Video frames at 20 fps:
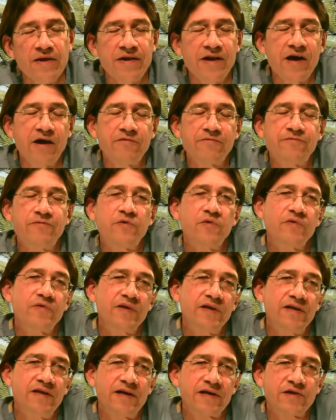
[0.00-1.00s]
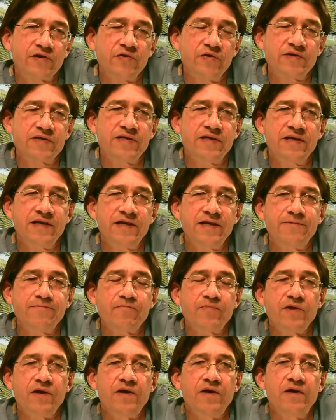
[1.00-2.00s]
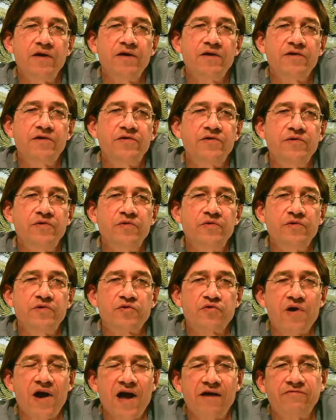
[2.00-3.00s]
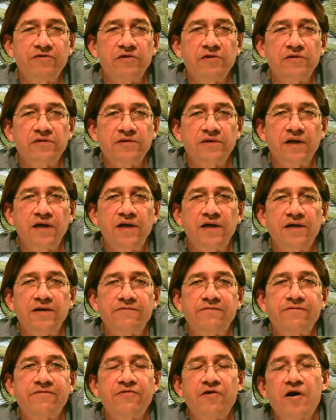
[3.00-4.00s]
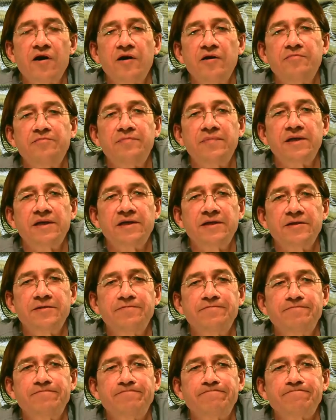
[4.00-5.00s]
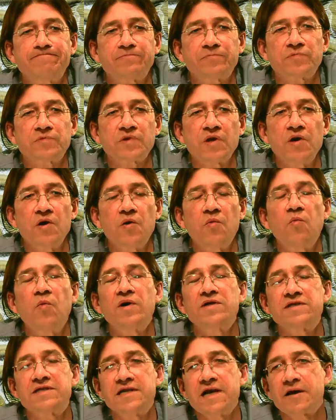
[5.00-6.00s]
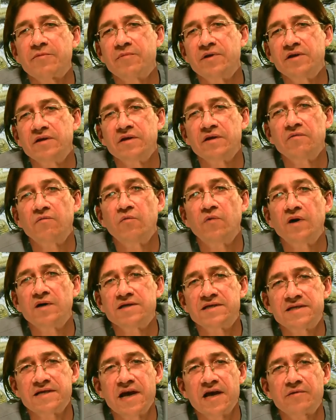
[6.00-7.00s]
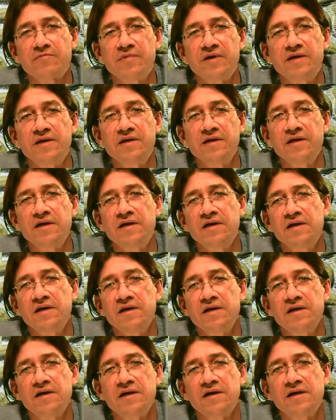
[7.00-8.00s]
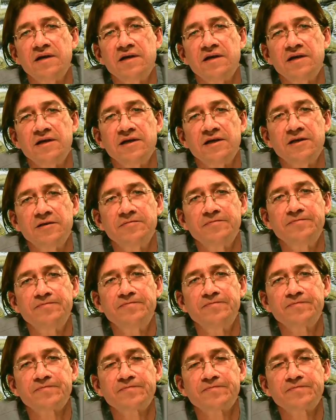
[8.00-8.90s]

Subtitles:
Now, for the electricity to travel from one segment to one segment, the